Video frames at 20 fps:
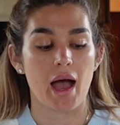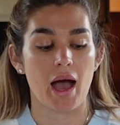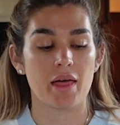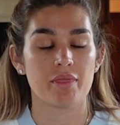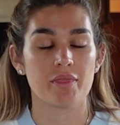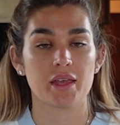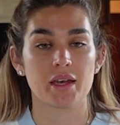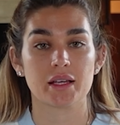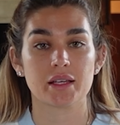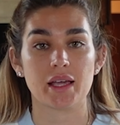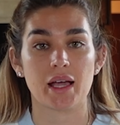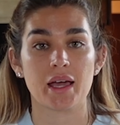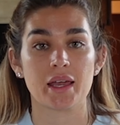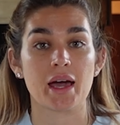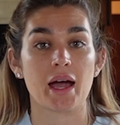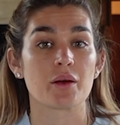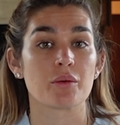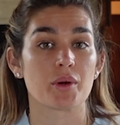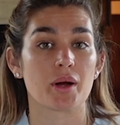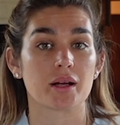And then again,
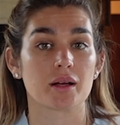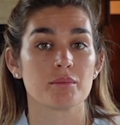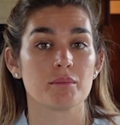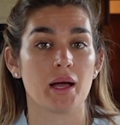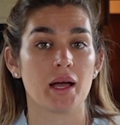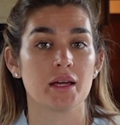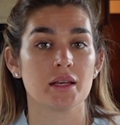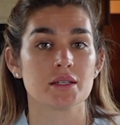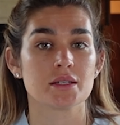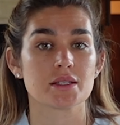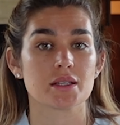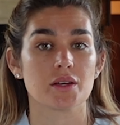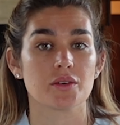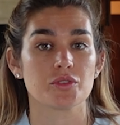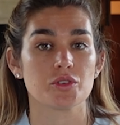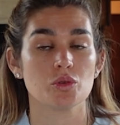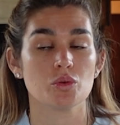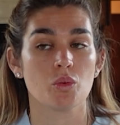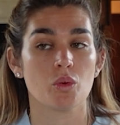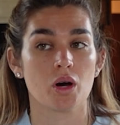I recommend
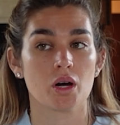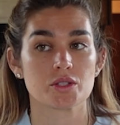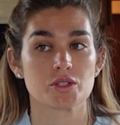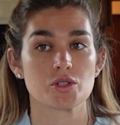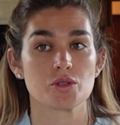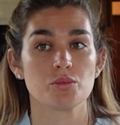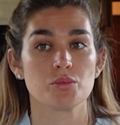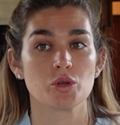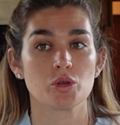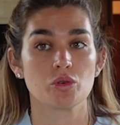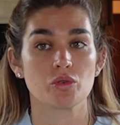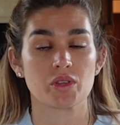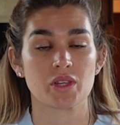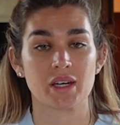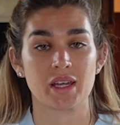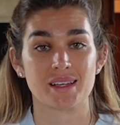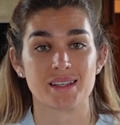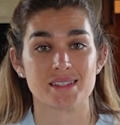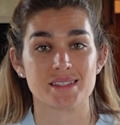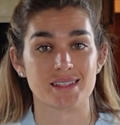if you want to move in the
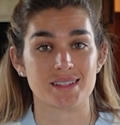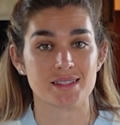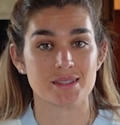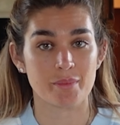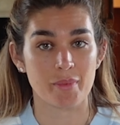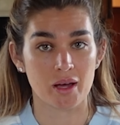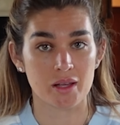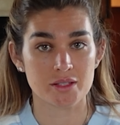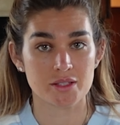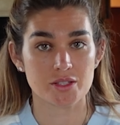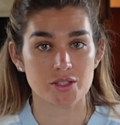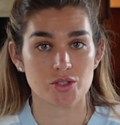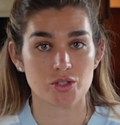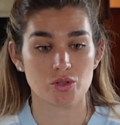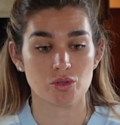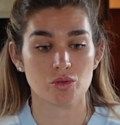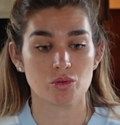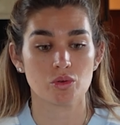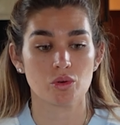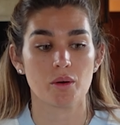next six months
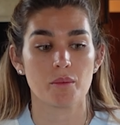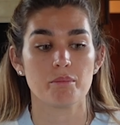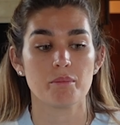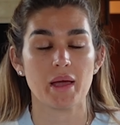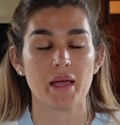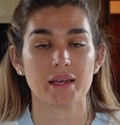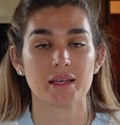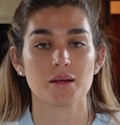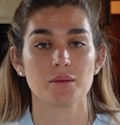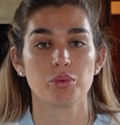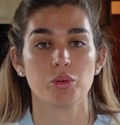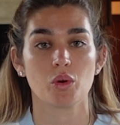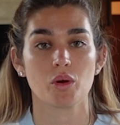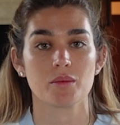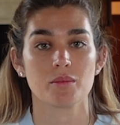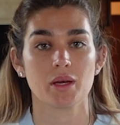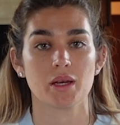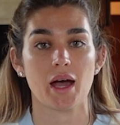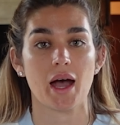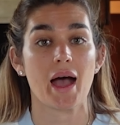to make an
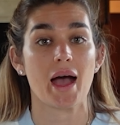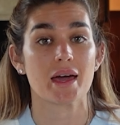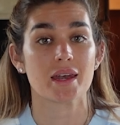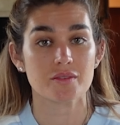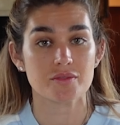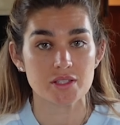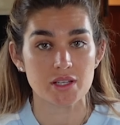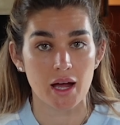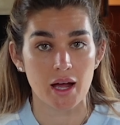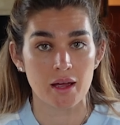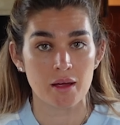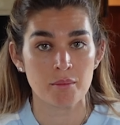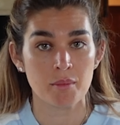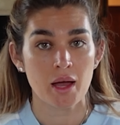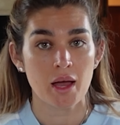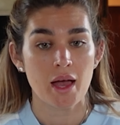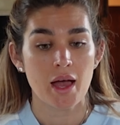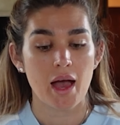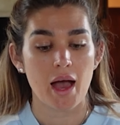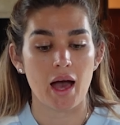appointment ahead of time
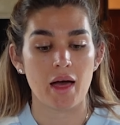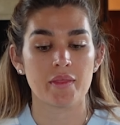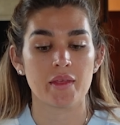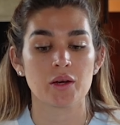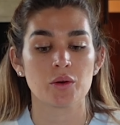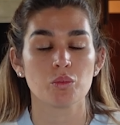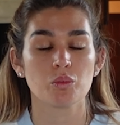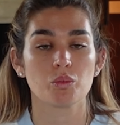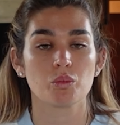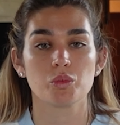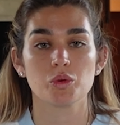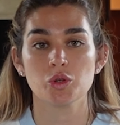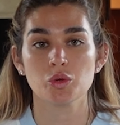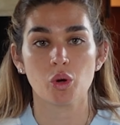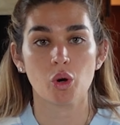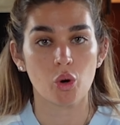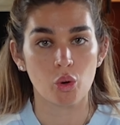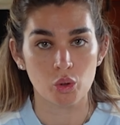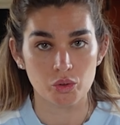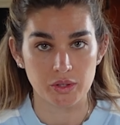and then you
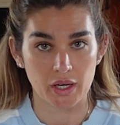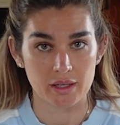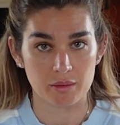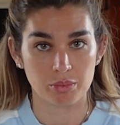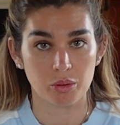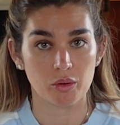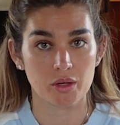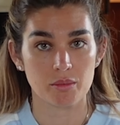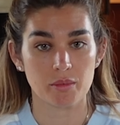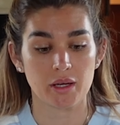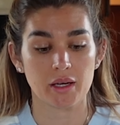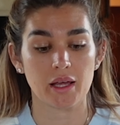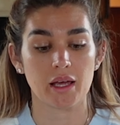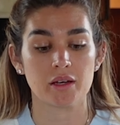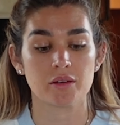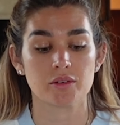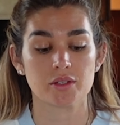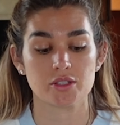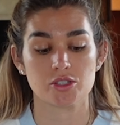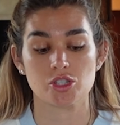hold that appointment
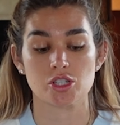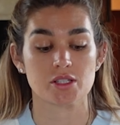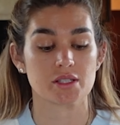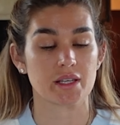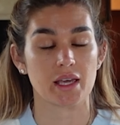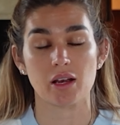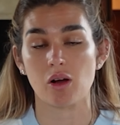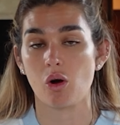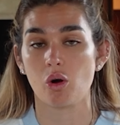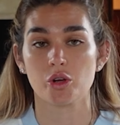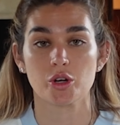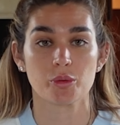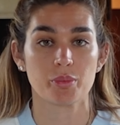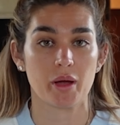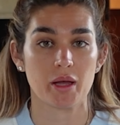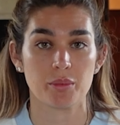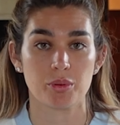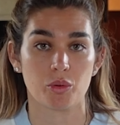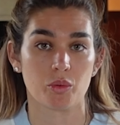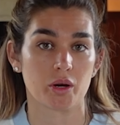and just get all your
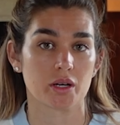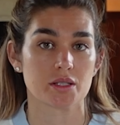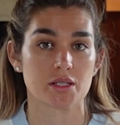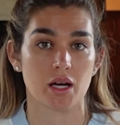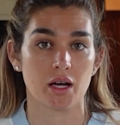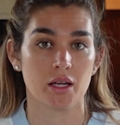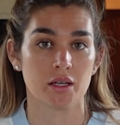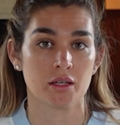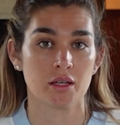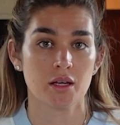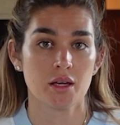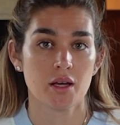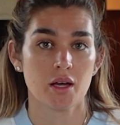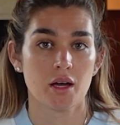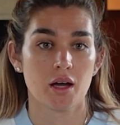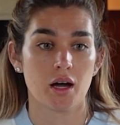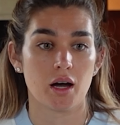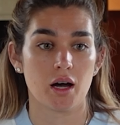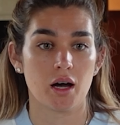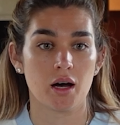paperwork done
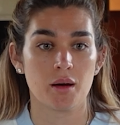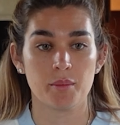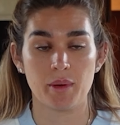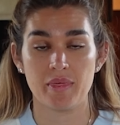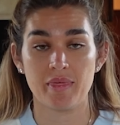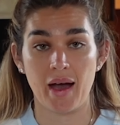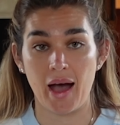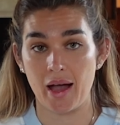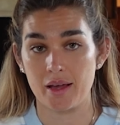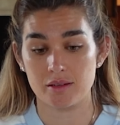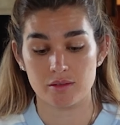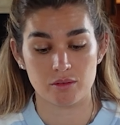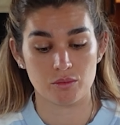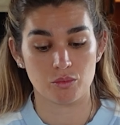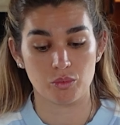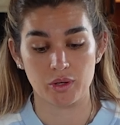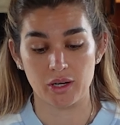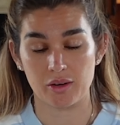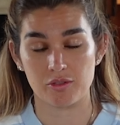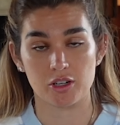um, in that
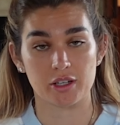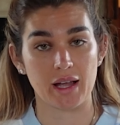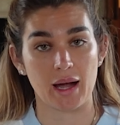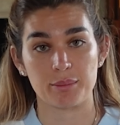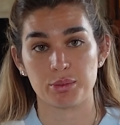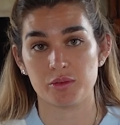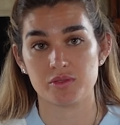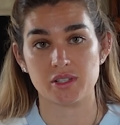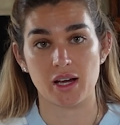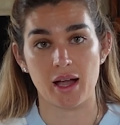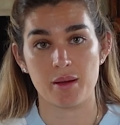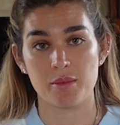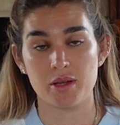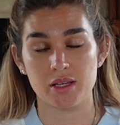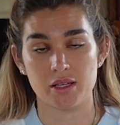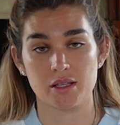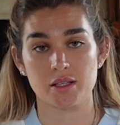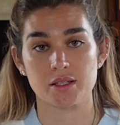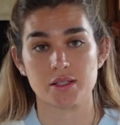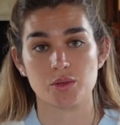whatever gap of time it
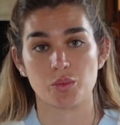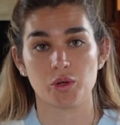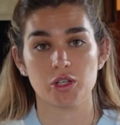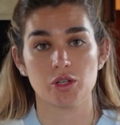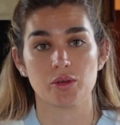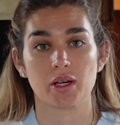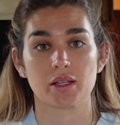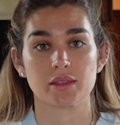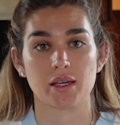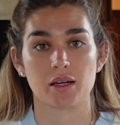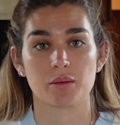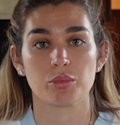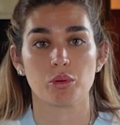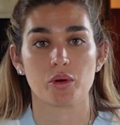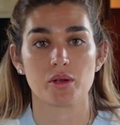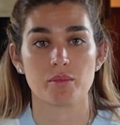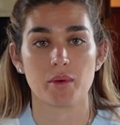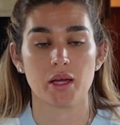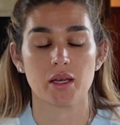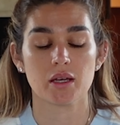is when you get that
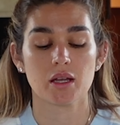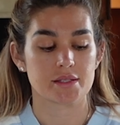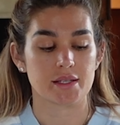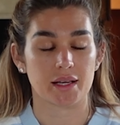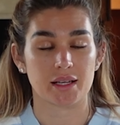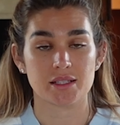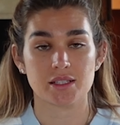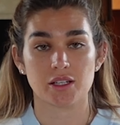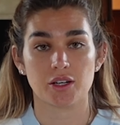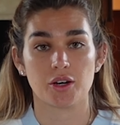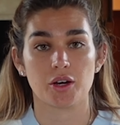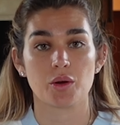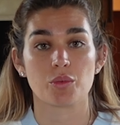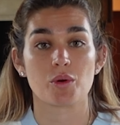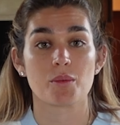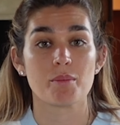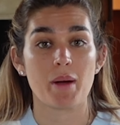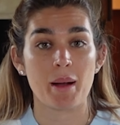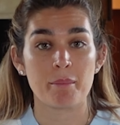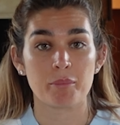appointment. Secondary,
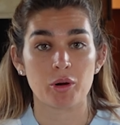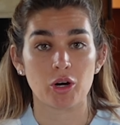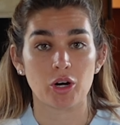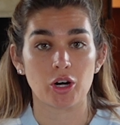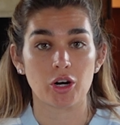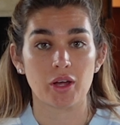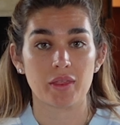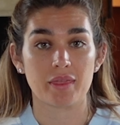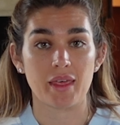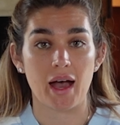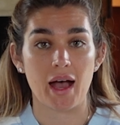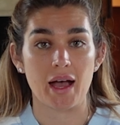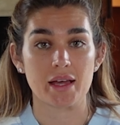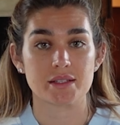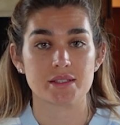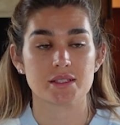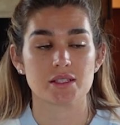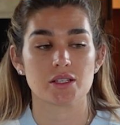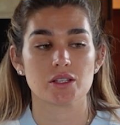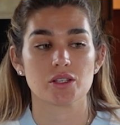remember
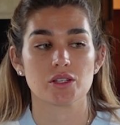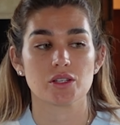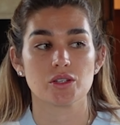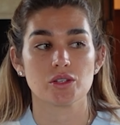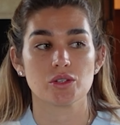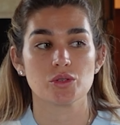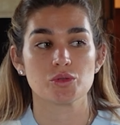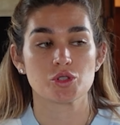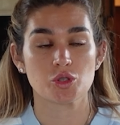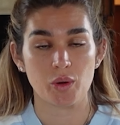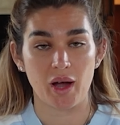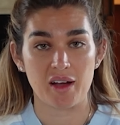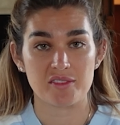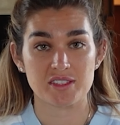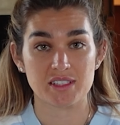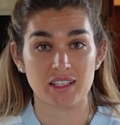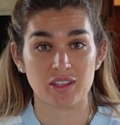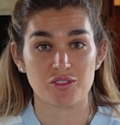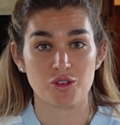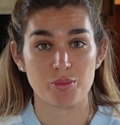that you do have
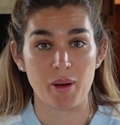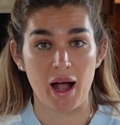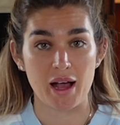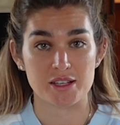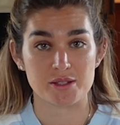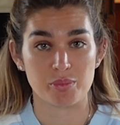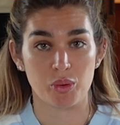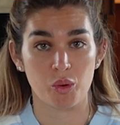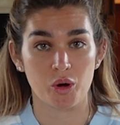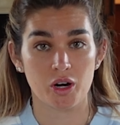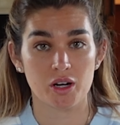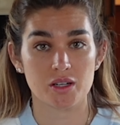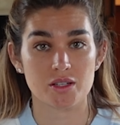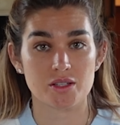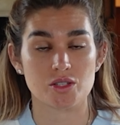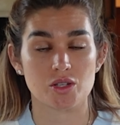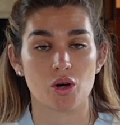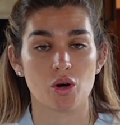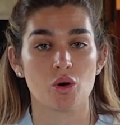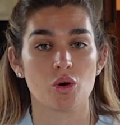to give your passport,
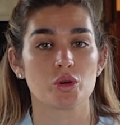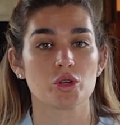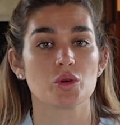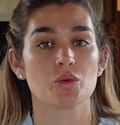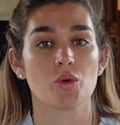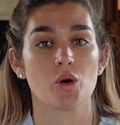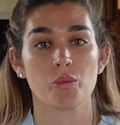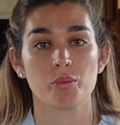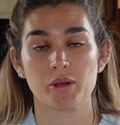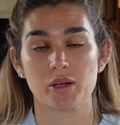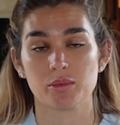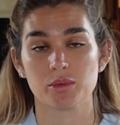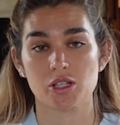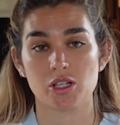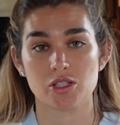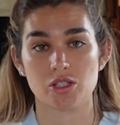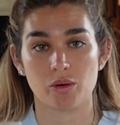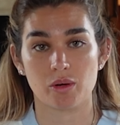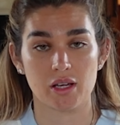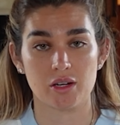so you won't be able to
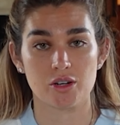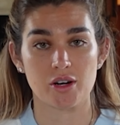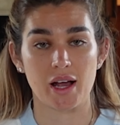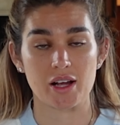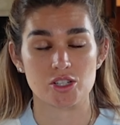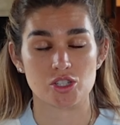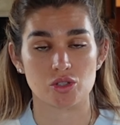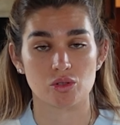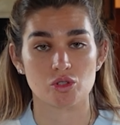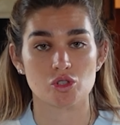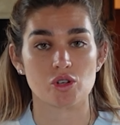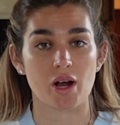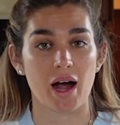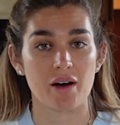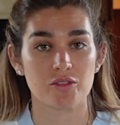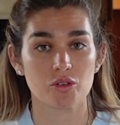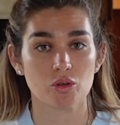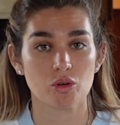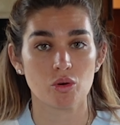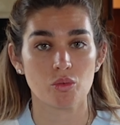do international
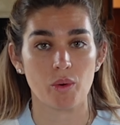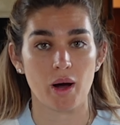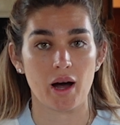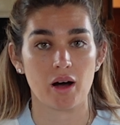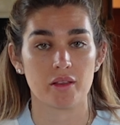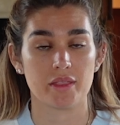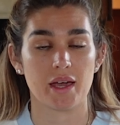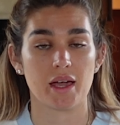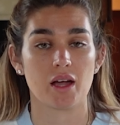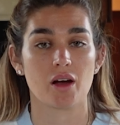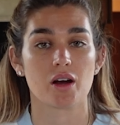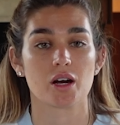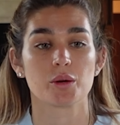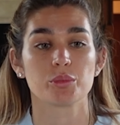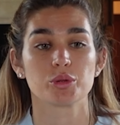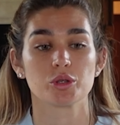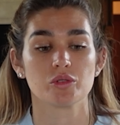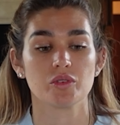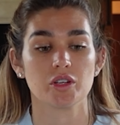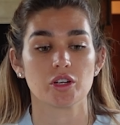travel while they are
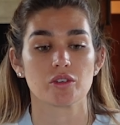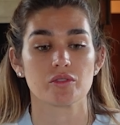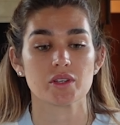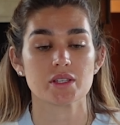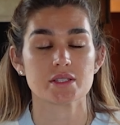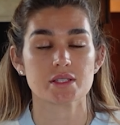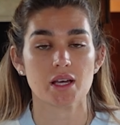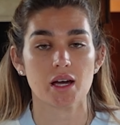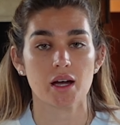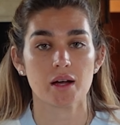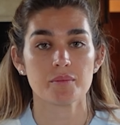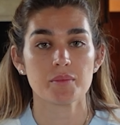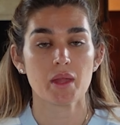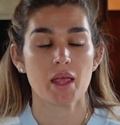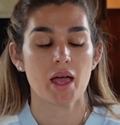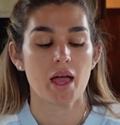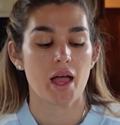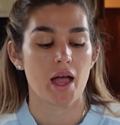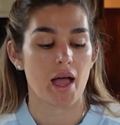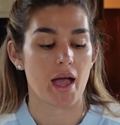approving your visa,
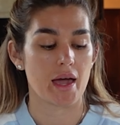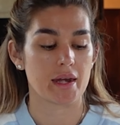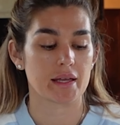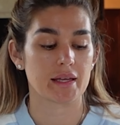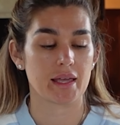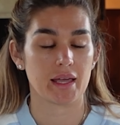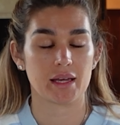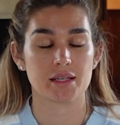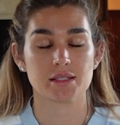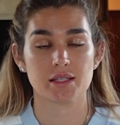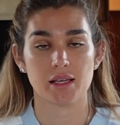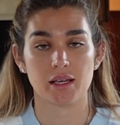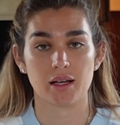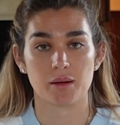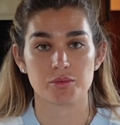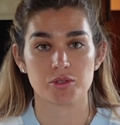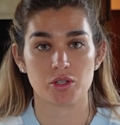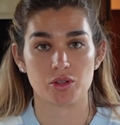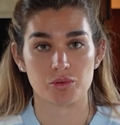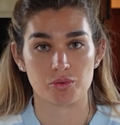and it can take
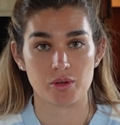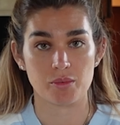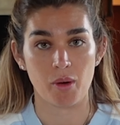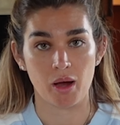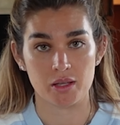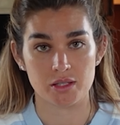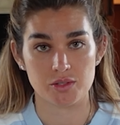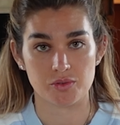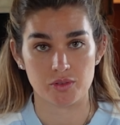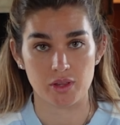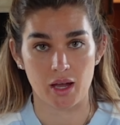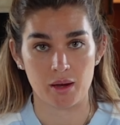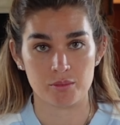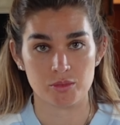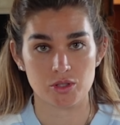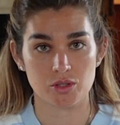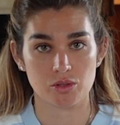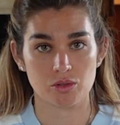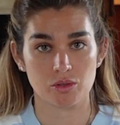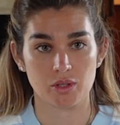up to three months for them
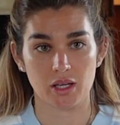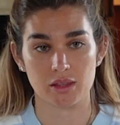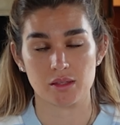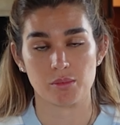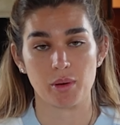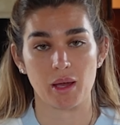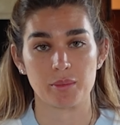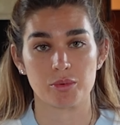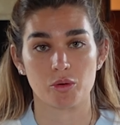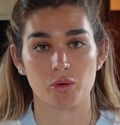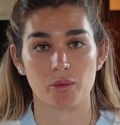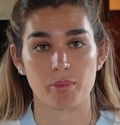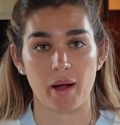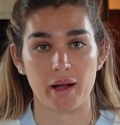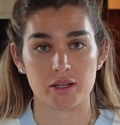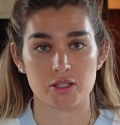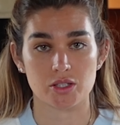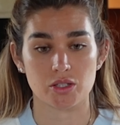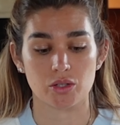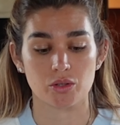to get the paperwork
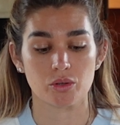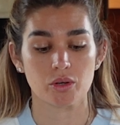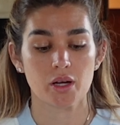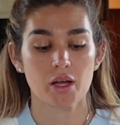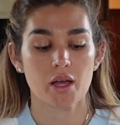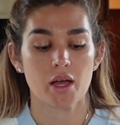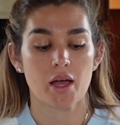back to you.